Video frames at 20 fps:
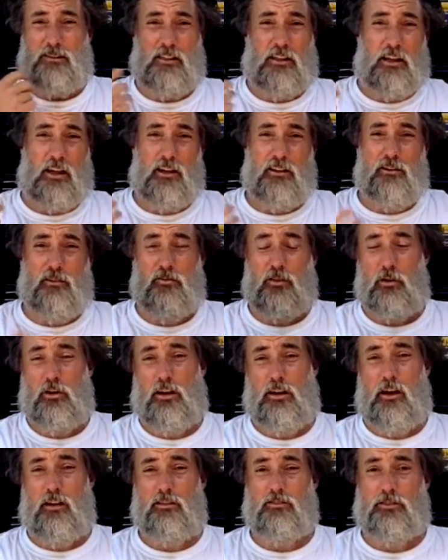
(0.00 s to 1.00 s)
like
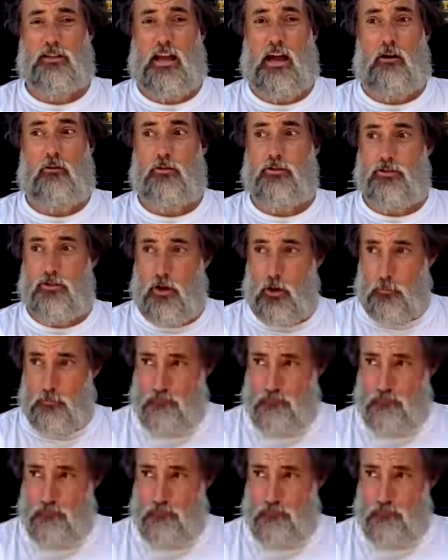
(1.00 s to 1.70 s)
$130 an hour. So